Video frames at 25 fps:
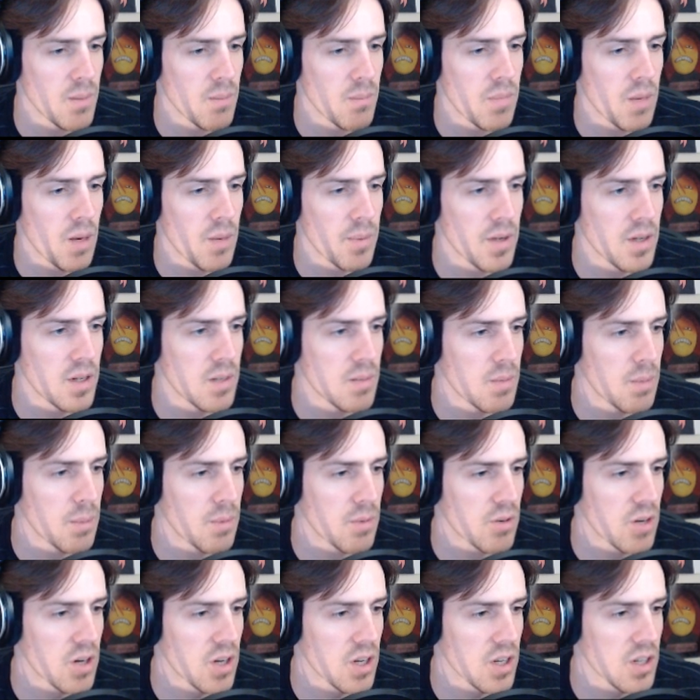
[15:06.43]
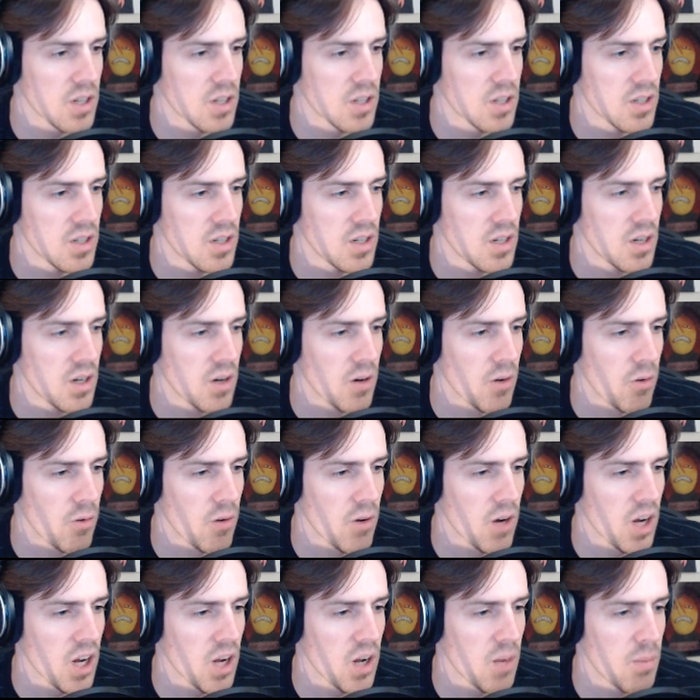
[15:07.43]
Bubba Rock?
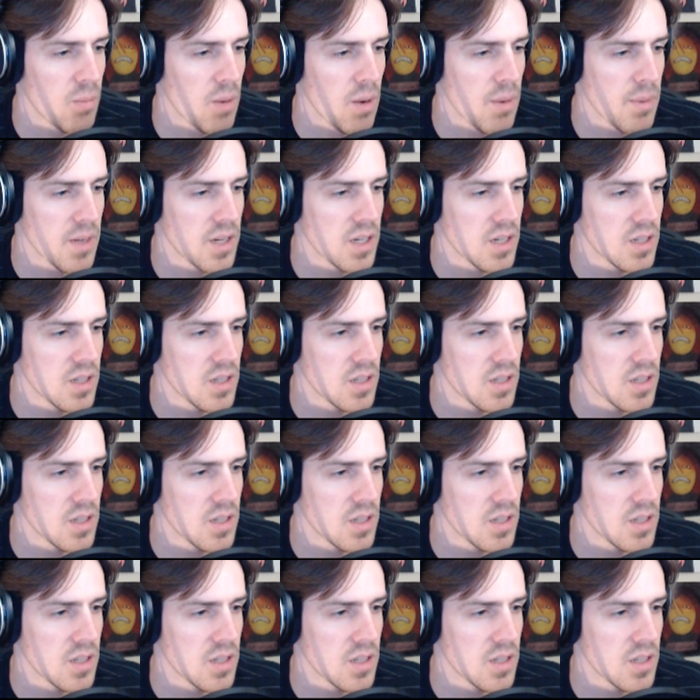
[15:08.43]
Rock, Bubba?